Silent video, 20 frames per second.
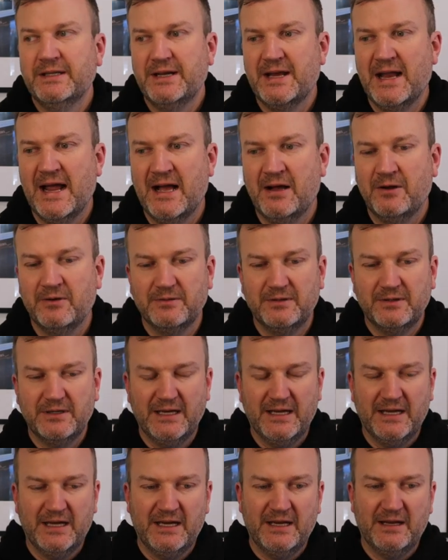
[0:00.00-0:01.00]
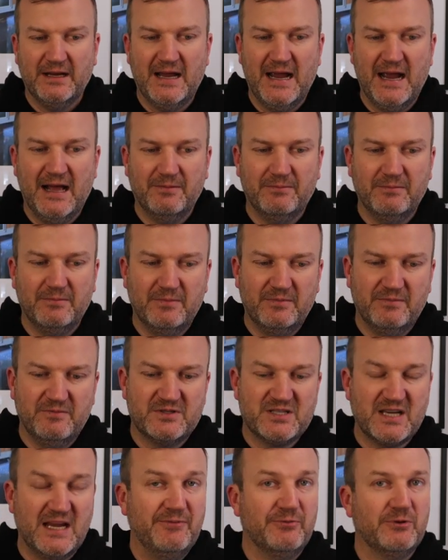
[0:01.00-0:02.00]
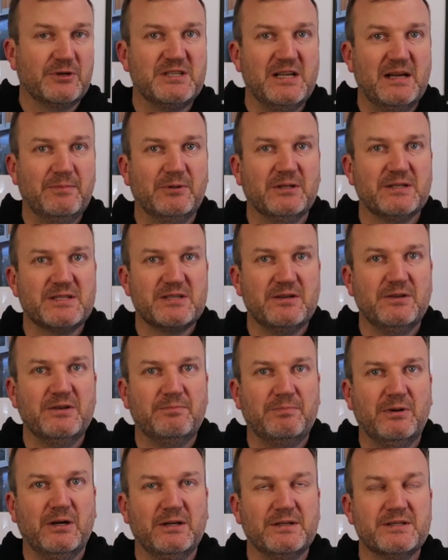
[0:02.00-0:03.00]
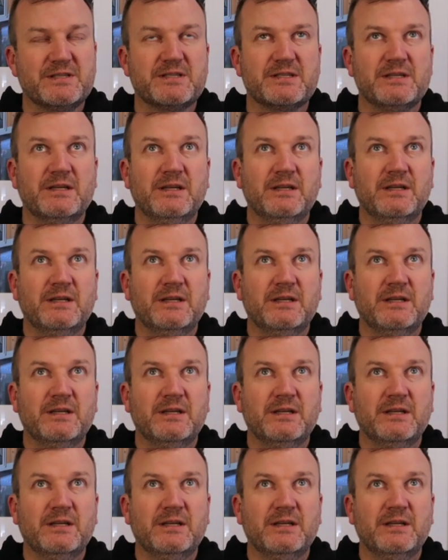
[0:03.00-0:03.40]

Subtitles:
Now, say for example at Sonderpods,